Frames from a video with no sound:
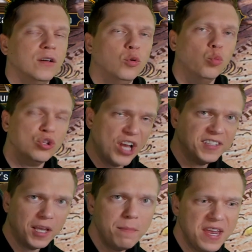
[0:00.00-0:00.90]
which
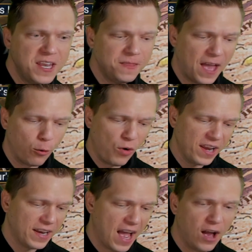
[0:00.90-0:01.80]
ends up meaning that
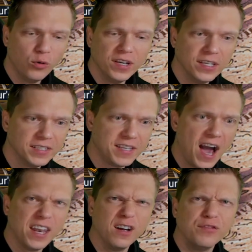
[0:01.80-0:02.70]
right now is
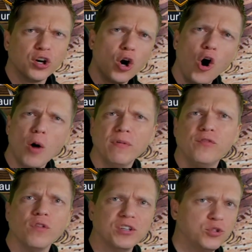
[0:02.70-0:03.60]
kind of the calm
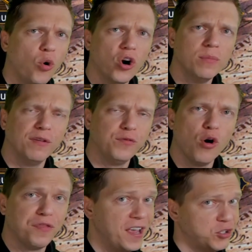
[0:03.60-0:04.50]
before the storm,
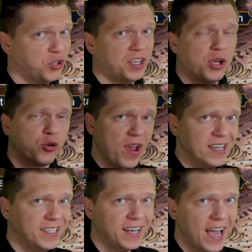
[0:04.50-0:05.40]
before things are going to get
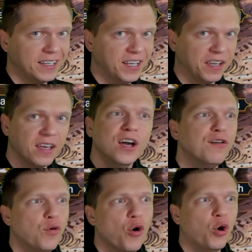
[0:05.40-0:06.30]
crazy and hectic
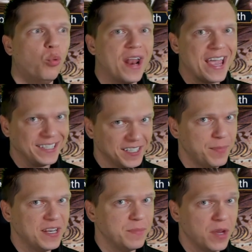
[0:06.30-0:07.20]
for what I
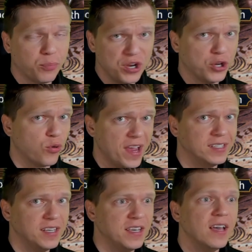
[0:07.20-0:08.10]
anticipate to be a pretty
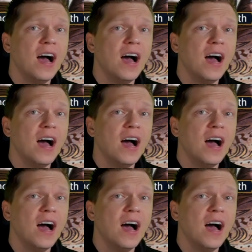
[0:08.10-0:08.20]
crazy